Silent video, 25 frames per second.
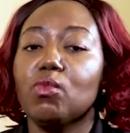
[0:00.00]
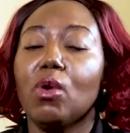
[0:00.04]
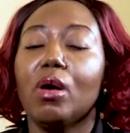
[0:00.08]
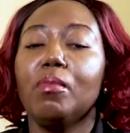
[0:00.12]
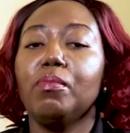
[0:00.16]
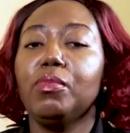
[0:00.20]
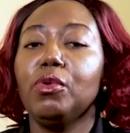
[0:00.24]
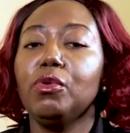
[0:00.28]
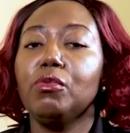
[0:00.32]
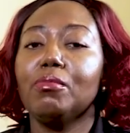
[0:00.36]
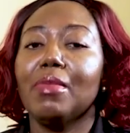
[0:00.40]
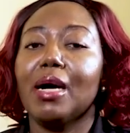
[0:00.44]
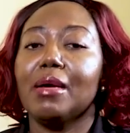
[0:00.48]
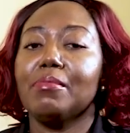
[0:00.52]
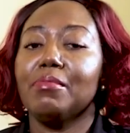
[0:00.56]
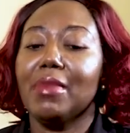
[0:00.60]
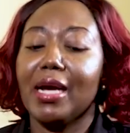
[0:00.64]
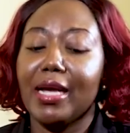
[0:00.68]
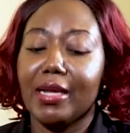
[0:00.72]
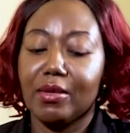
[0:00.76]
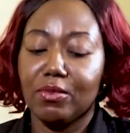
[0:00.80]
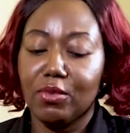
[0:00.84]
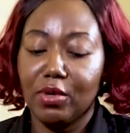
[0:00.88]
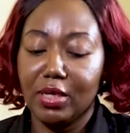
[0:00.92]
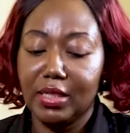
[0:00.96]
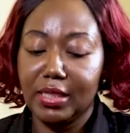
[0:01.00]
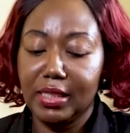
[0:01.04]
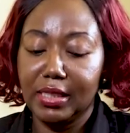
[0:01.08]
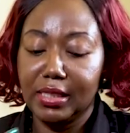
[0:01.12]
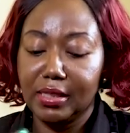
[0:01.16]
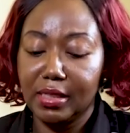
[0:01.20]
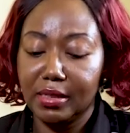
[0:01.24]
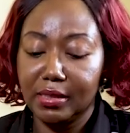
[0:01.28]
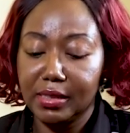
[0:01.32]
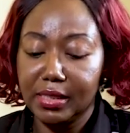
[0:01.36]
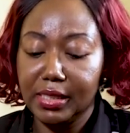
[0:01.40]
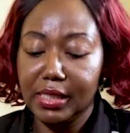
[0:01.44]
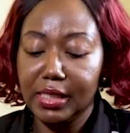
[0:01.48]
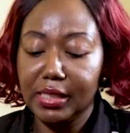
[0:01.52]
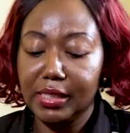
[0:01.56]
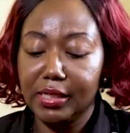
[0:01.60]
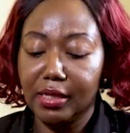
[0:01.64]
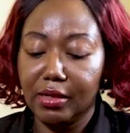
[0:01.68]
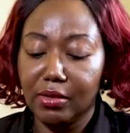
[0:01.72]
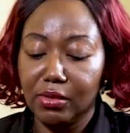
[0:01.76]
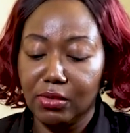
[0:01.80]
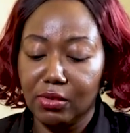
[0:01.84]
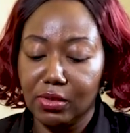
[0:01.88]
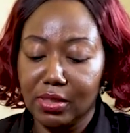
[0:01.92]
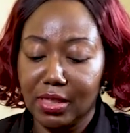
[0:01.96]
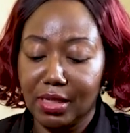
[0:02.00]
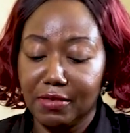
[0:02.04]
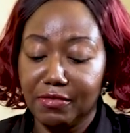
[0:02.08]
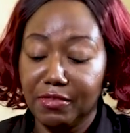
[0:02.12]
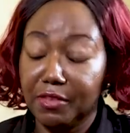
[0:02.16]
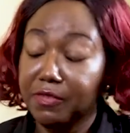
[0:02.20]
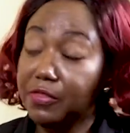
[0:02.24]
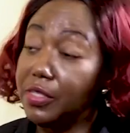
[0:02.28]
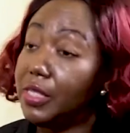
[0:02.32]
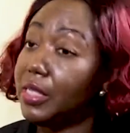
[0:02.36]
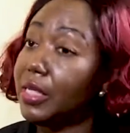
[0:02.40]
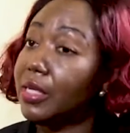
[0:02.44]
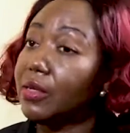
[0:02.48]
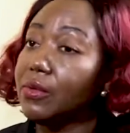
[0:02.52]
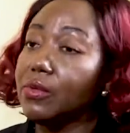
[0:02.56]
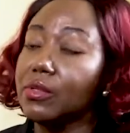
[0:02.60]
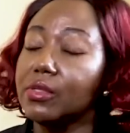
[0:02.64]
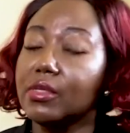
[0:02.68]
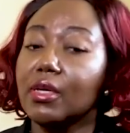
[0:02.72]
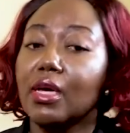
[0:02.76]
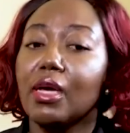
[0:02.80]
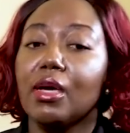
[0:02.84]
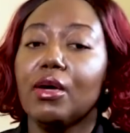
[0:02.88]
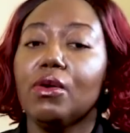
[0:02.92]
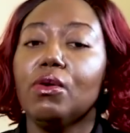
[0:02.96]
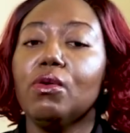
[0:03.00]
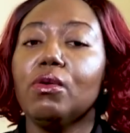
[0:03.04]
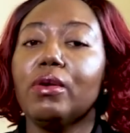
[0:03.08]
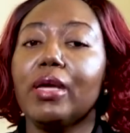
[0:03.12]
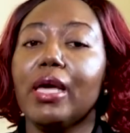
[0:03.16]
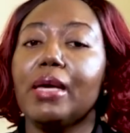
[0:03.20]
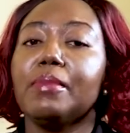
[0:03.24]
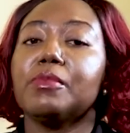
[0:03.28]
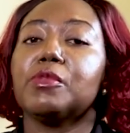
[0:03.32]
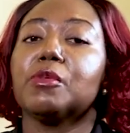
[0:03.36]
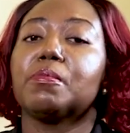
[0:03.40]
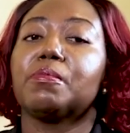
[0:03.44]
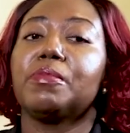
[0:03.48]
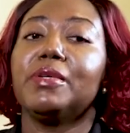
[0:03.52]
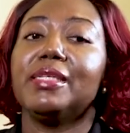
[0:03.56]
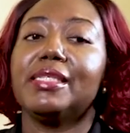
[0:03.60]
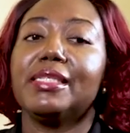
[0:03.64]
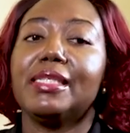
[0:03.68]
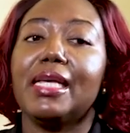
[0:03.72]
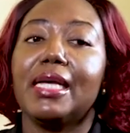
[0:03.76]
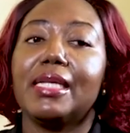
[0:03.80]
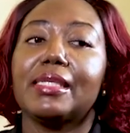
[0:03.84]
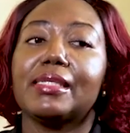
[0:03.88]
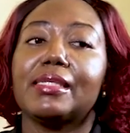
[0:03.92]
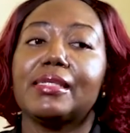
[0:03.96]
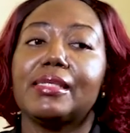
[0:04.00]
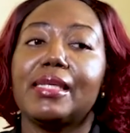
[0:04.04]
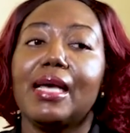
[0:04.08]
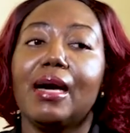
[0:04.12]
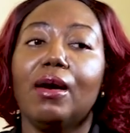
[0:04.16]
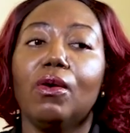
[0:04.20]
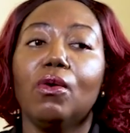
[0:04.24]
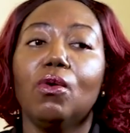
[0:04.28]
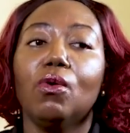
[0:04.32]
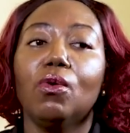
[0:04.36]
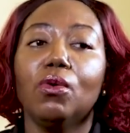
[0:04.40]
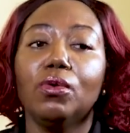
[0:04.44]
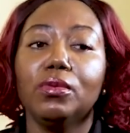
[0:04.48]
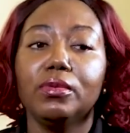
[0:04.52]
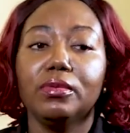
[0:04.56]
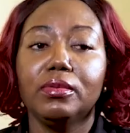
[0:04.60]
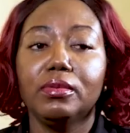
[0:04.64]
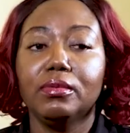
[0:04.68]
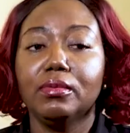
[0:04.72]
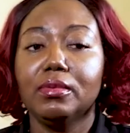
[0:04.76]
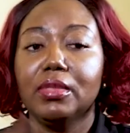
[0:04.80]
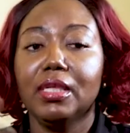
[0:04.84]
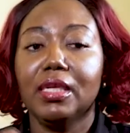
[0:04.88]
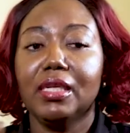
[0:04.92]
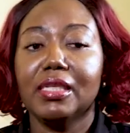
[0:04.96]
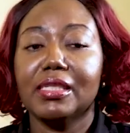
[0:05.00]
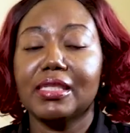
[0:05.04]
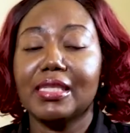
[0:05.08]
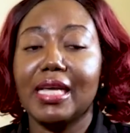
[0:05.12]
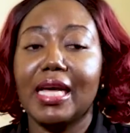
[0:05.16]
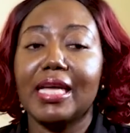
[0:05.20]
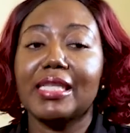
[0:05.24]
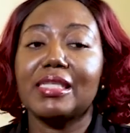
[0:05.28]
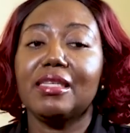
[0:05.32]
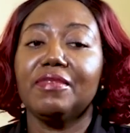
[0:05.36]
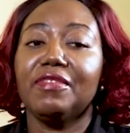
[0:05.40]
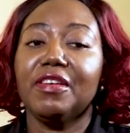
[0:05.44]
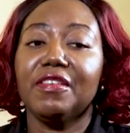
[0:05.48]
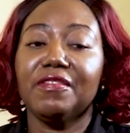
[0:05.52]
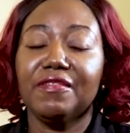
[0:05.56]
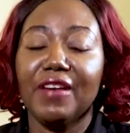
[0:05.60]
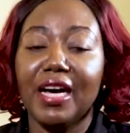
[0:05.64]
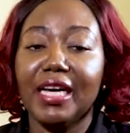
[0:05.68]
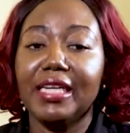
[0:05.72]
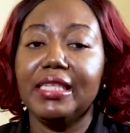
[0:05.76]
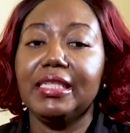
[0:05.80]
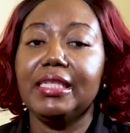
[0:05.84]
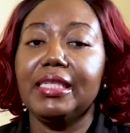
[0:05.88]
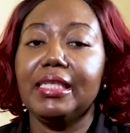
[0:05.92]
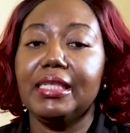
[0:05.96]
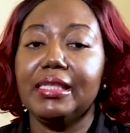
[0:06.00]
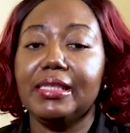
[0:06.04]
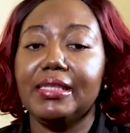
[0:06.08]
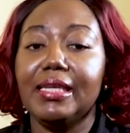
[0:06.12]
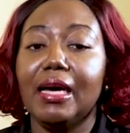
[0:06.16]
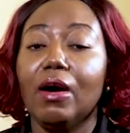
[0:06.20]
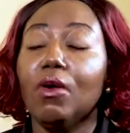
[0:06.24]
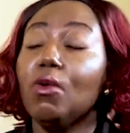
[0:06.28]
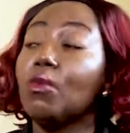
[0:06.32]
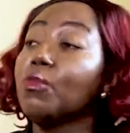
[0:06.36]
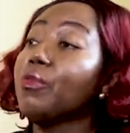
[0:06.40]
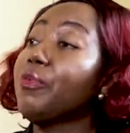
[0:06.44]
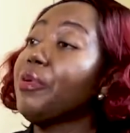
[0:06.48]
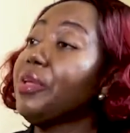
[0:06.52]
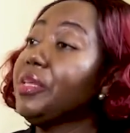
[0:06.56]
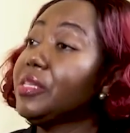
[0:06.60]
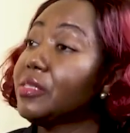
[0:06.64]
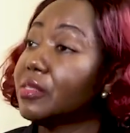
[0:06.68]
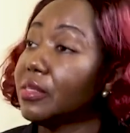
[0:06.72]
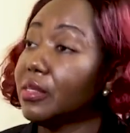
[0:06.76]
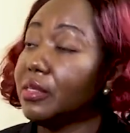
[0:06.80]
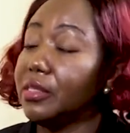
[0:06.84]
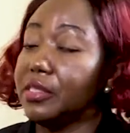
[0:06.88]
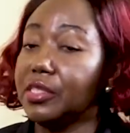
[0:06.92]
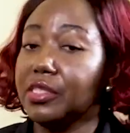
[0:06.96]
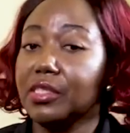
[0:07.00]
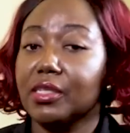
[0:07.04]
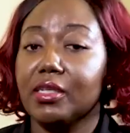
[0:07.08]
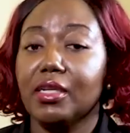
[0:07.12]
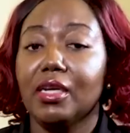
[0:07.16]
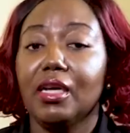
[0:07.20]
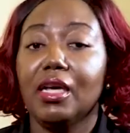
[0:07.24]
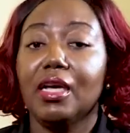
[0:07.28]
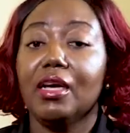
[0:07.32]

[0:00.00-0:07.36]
What blew my mind were the 13-year-olds and 15-year-olds who came to present their own scientific findings, their own research,